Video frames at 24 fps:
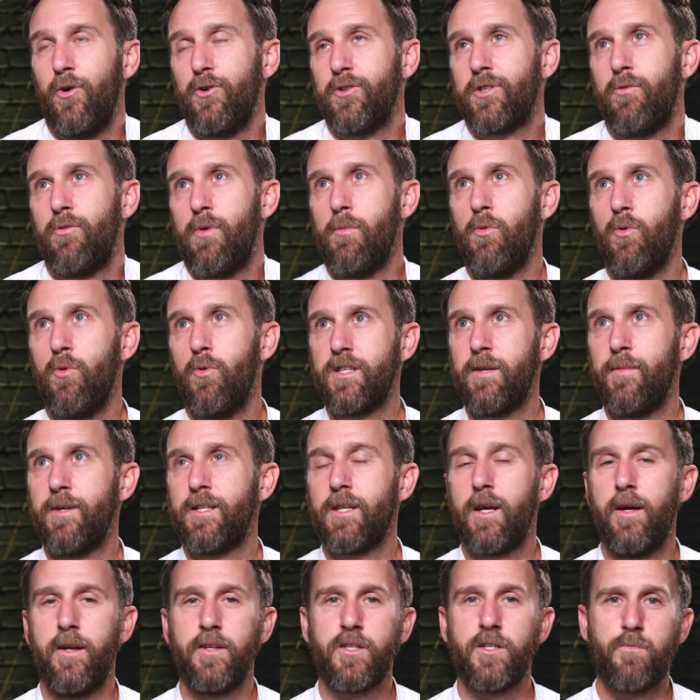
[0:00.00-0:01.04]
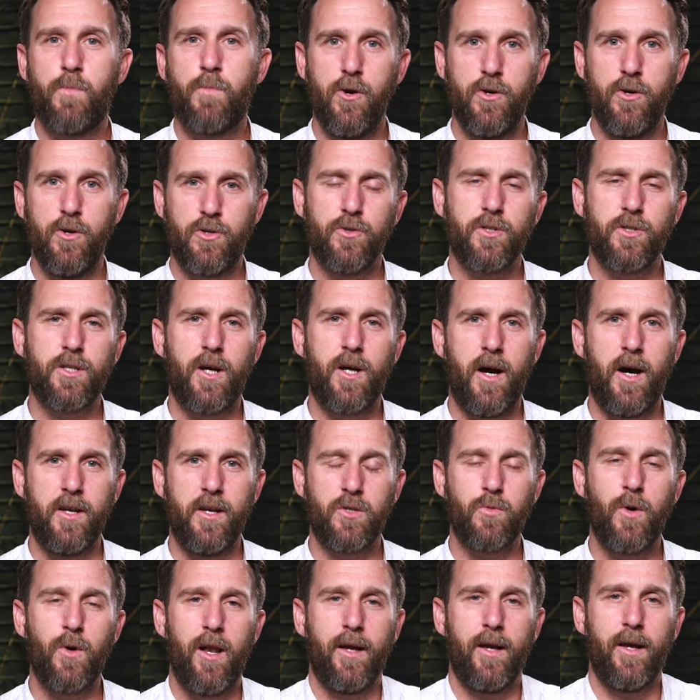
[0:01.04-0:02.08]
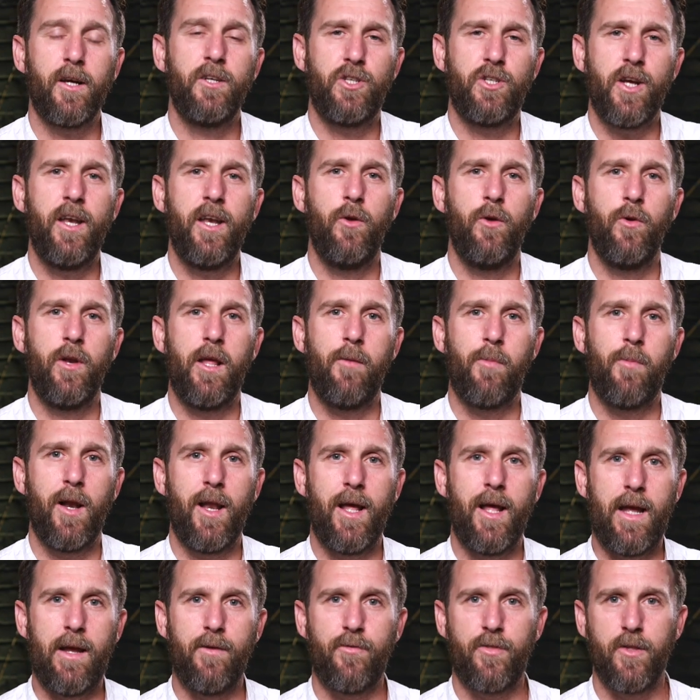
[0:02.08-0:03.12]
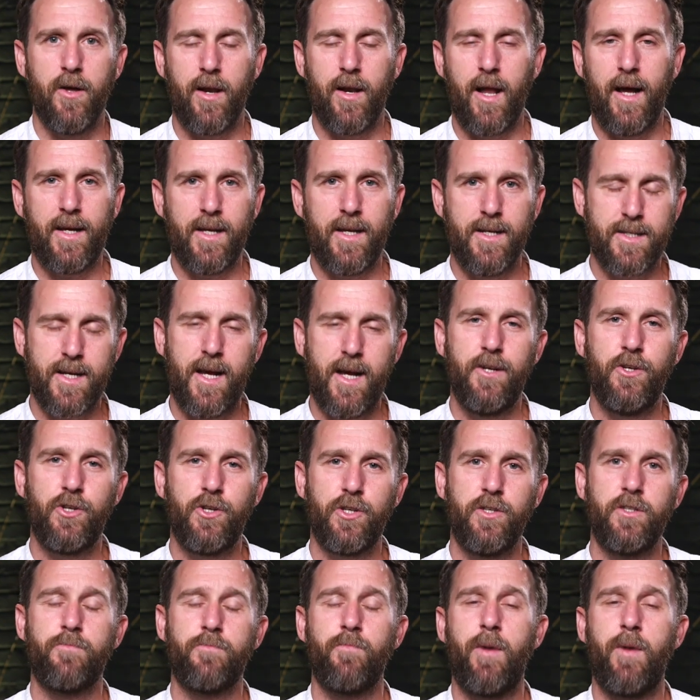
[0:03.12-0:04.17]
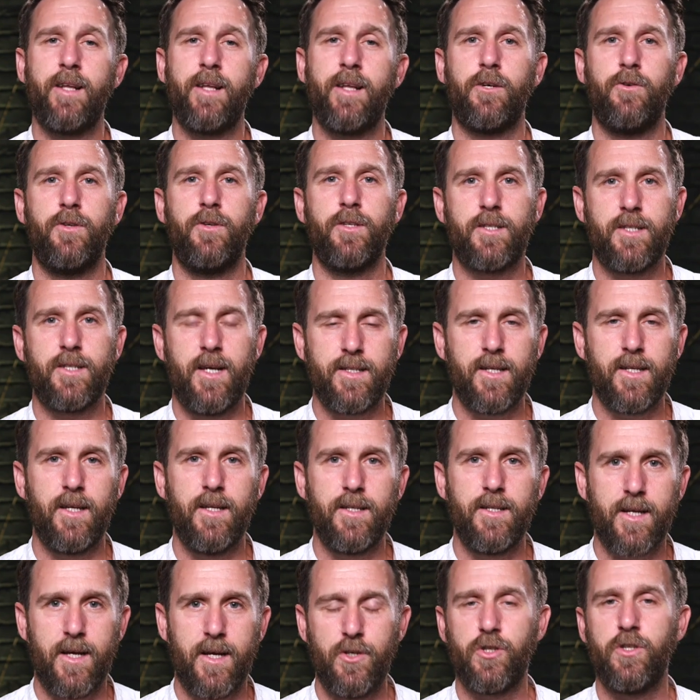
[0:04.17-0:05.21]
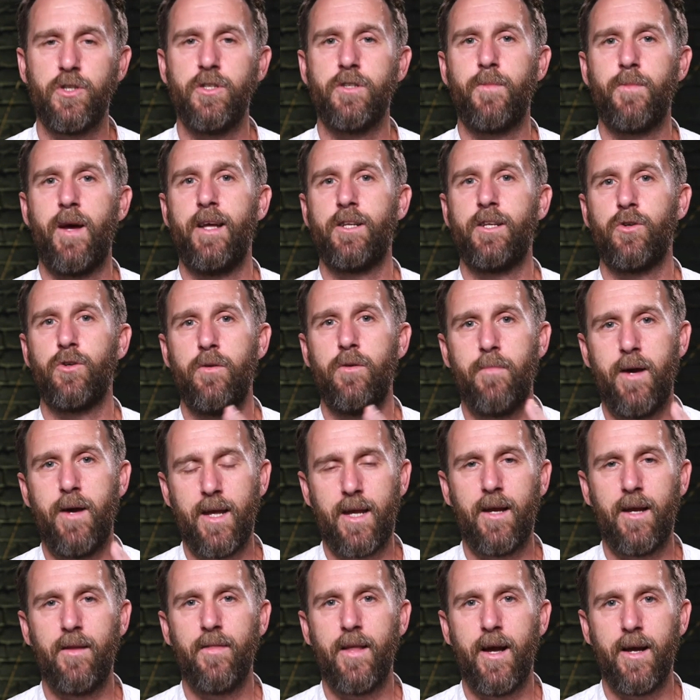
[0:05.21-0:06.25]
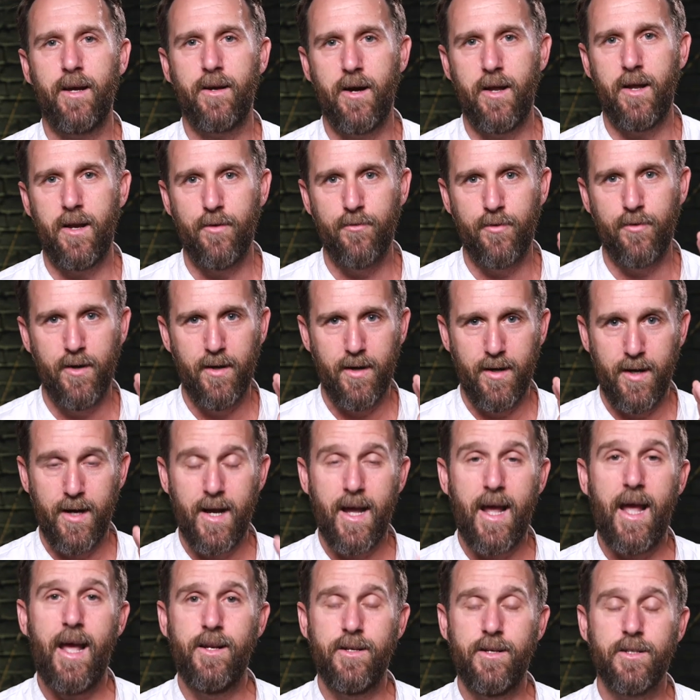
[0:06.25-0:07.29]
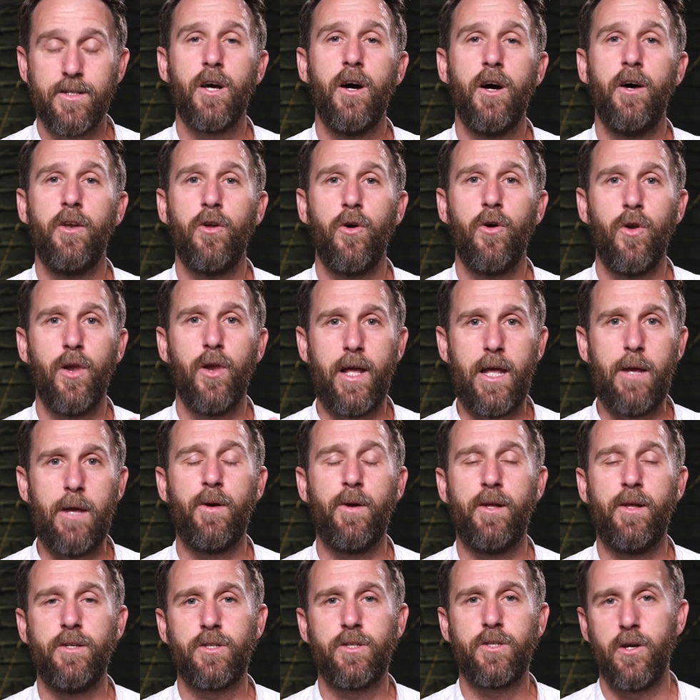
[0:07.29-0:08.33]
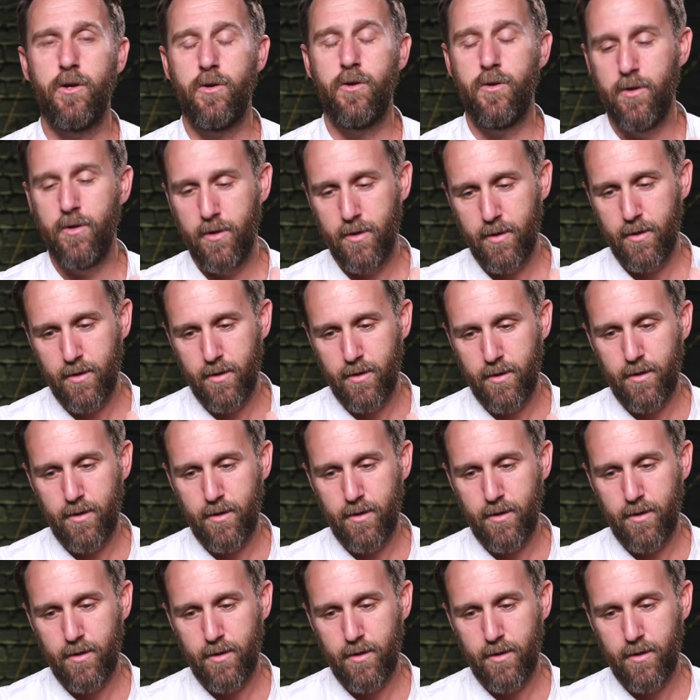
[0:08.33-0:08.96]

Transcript: also Rebel Wisdom has a kind of spiritual side as well. Like I genuinely believe that like intentions matter and setting intentions matter and making that kind of internal leap into,